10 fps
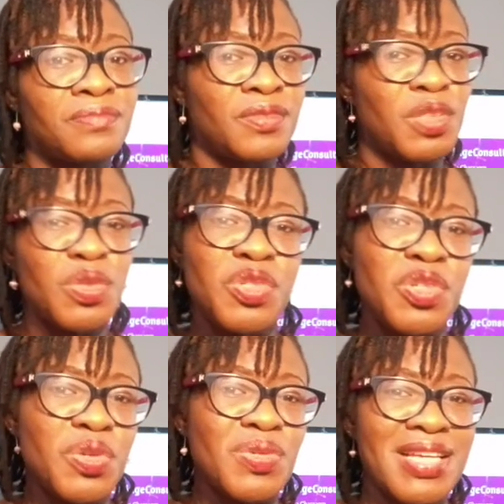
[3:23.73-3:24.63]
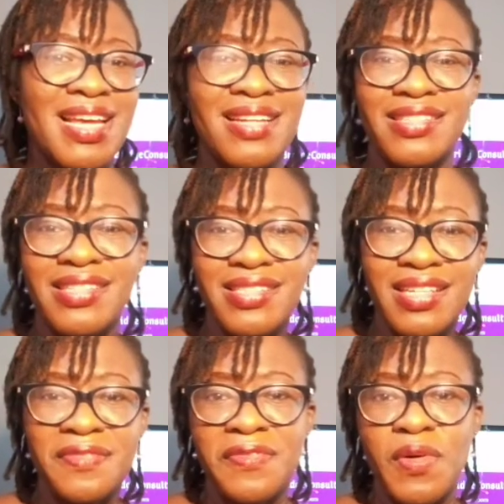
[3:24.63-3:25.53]
Don't use an artistic
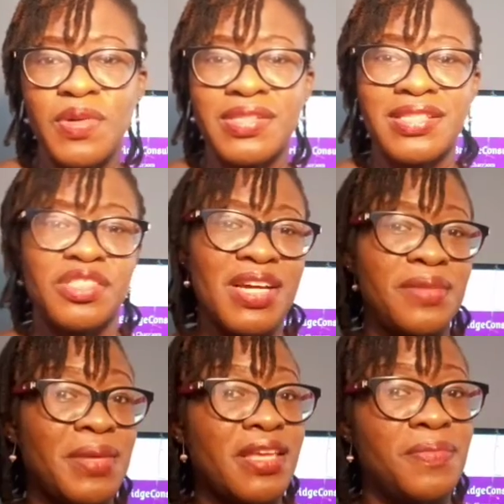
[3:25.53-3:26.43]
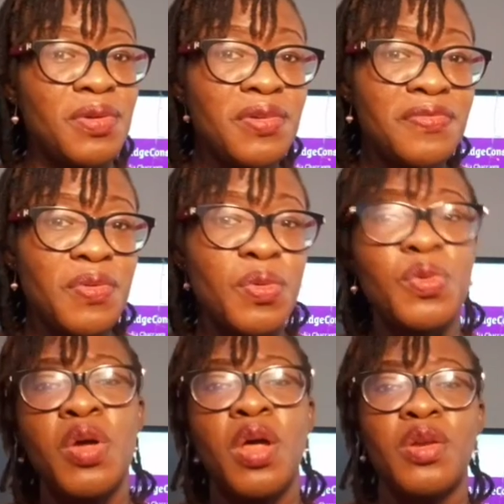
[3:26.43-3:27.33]
font and try to make it
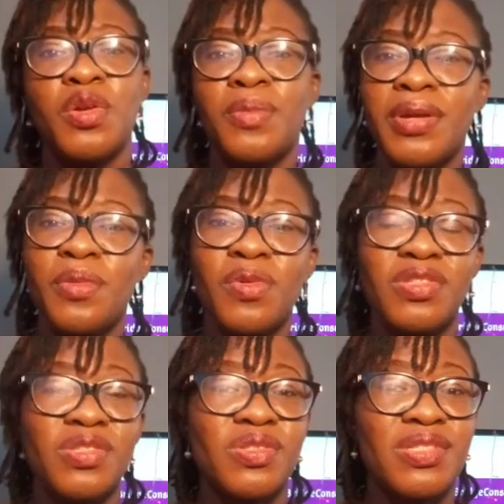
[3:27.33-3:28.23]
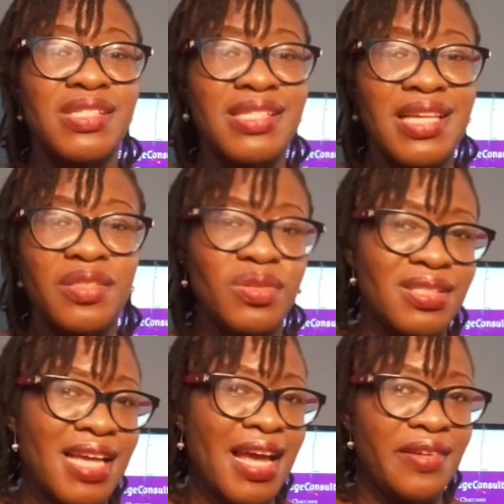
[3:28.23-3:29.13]
beautiful. Nobody wants to see
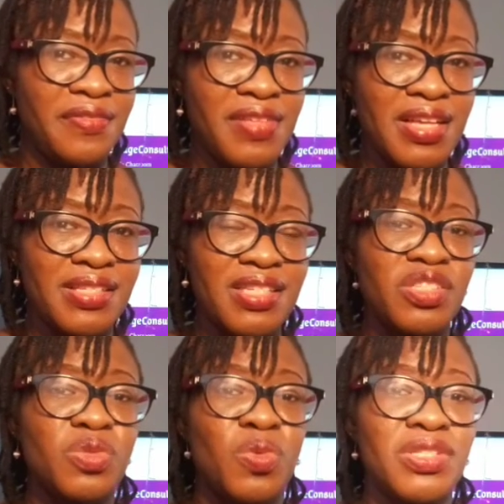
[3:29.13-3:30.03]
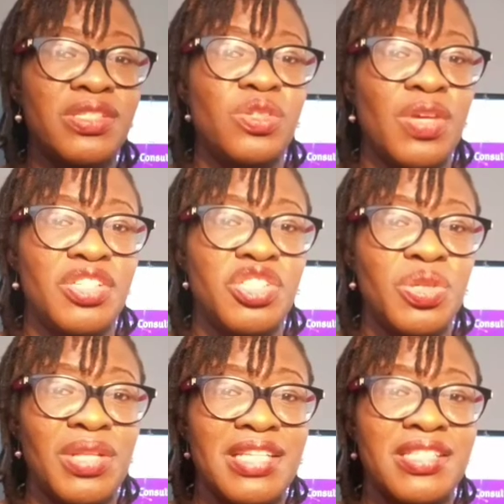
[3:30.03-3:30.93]
those kind of things. They just want to
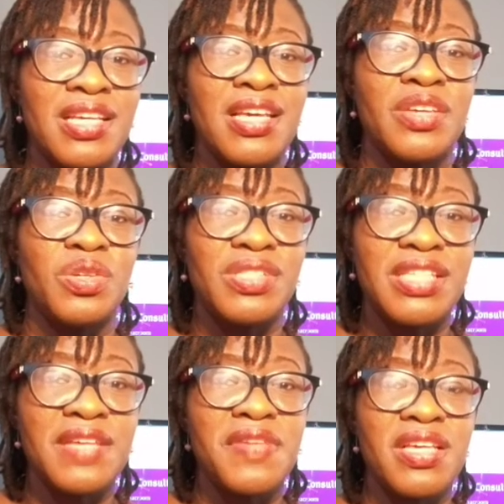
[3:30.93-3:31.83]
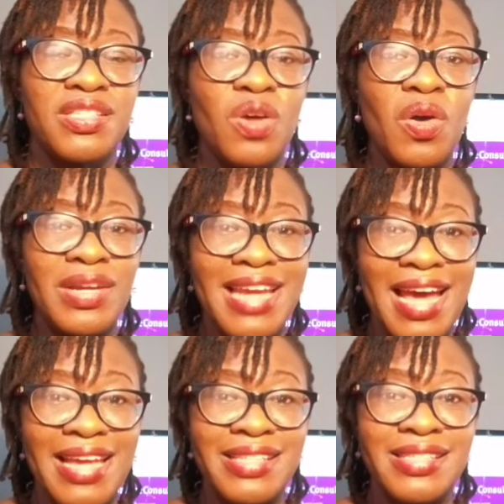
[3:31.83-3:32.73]
ensure that your CV is
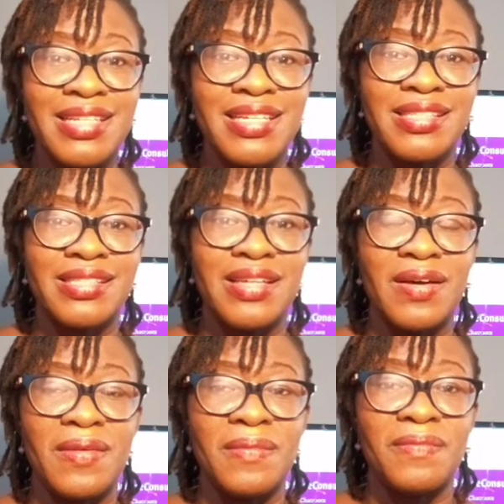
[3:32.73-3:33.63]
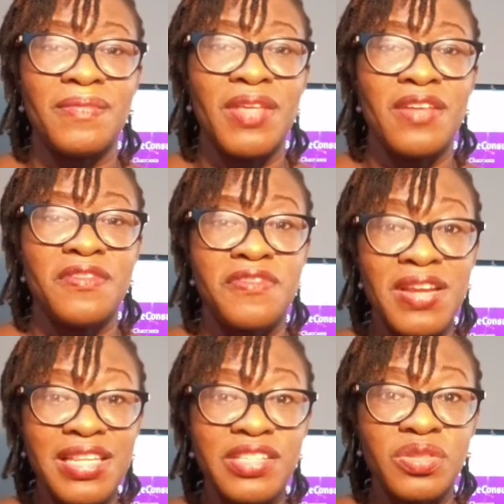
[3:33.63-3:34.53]
organized, it's
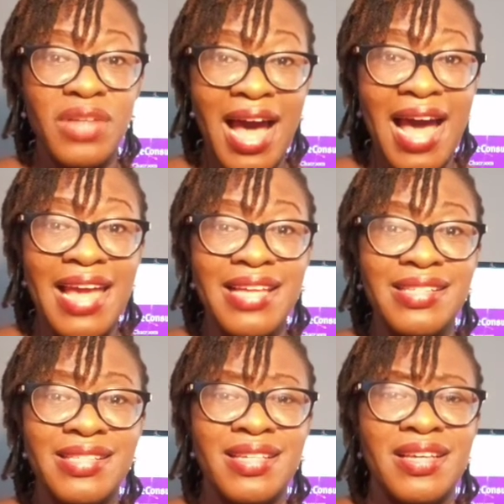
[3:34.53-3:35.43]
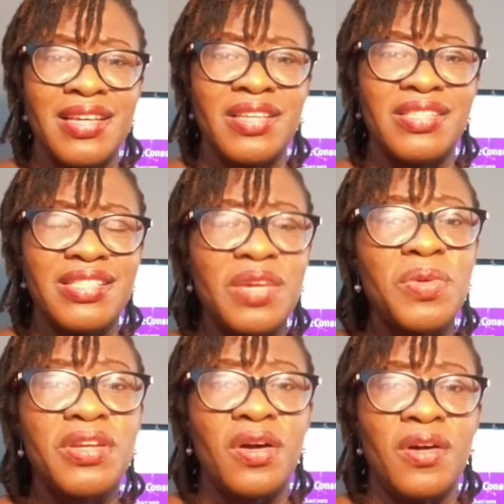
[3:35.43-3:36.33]
friendly to the eyes. Stick with